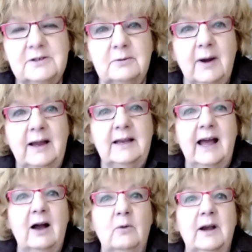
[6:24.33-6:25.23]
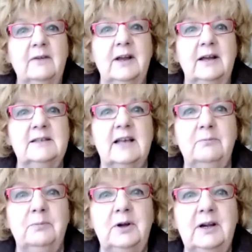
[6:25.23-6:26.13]
So right now, what I've done is
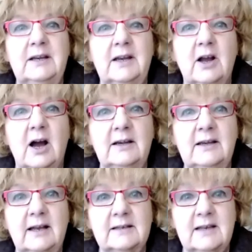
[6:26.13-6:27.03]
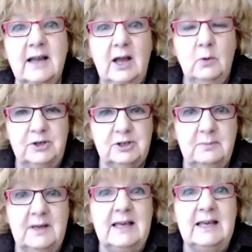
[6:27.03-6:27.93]
I've put it into context, which
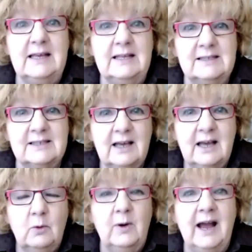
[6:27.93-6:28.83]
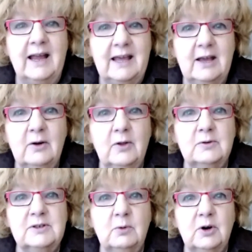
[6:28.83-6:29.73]
means when I hear
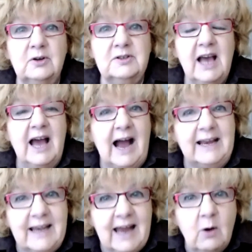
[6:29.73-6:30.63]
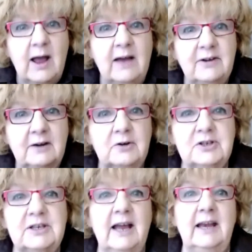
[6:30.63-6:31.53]
those words, I now have an
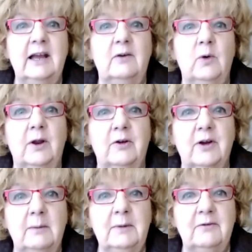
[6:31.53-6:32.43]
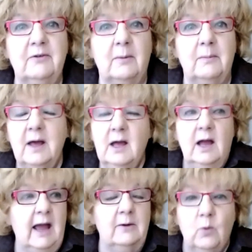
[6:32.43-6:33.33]
understanding of where they're coming from
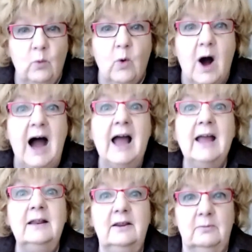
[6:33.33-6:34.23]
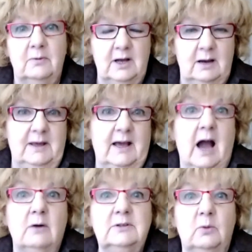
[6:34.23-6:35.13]
and why they're coming
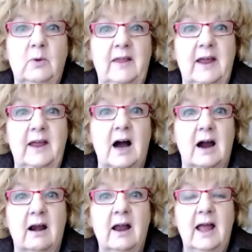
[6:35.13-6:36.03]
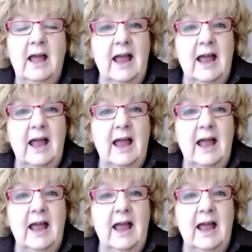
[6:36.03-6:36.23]
out the way they are